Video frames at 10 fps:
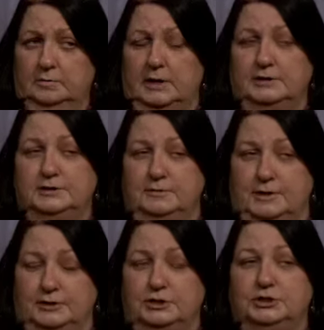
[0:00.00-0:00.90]
they,
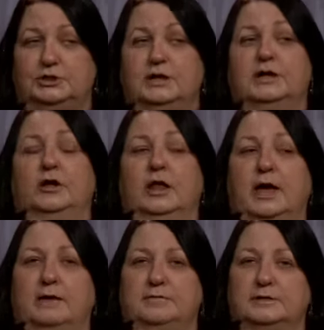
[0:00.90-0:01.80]
they still
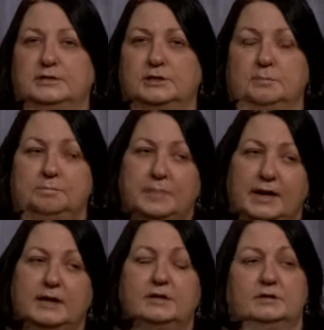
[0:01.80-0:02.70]
have this
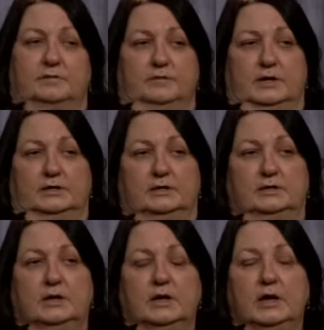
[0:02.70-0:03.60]

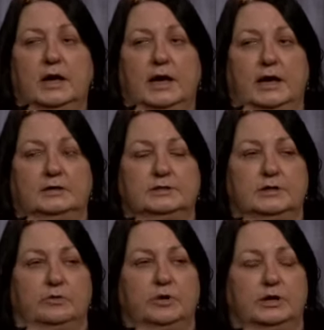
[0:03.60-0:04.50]
competitiveness. And
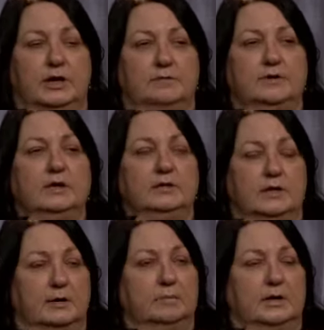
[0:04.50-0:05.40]
so giving
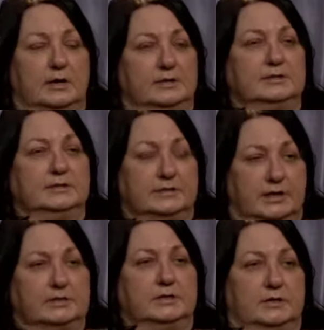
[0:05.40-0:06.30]
them an
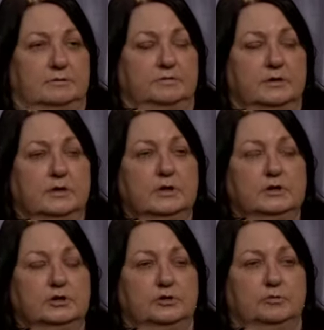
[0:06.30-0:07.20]
incentive
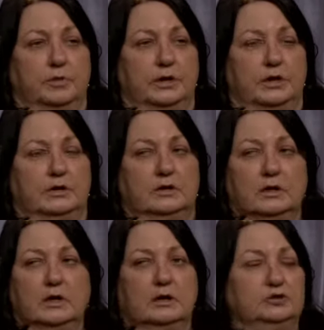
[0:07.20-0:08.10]
to read
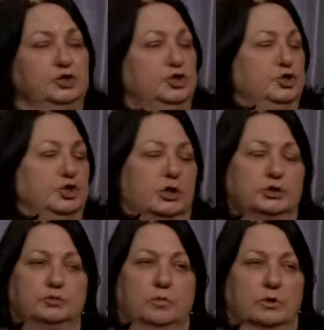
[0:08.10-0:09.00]

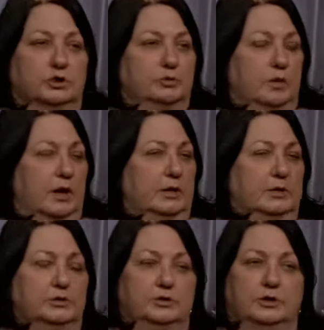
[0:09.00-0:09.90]
just works right
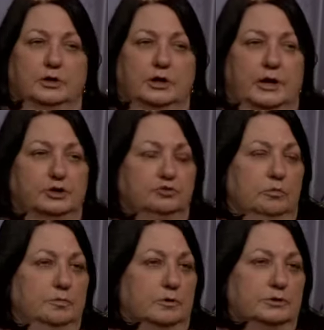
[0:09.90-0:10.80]
into their
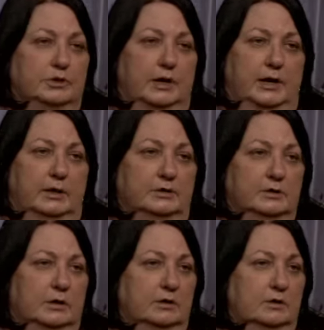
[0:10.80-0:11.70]
natural
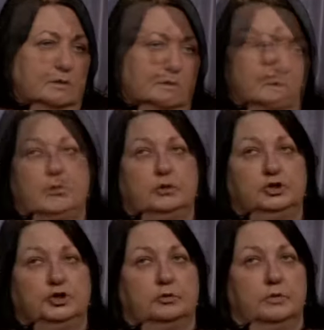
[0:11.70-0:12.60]
personality. The
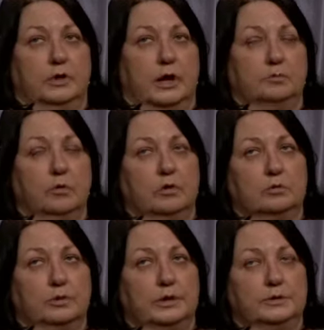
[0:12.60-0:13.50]
children I
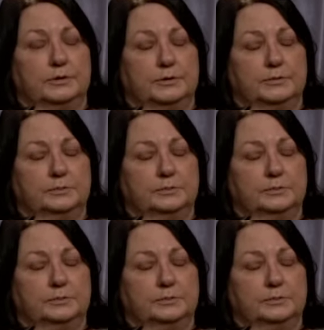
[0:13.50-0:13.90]
work with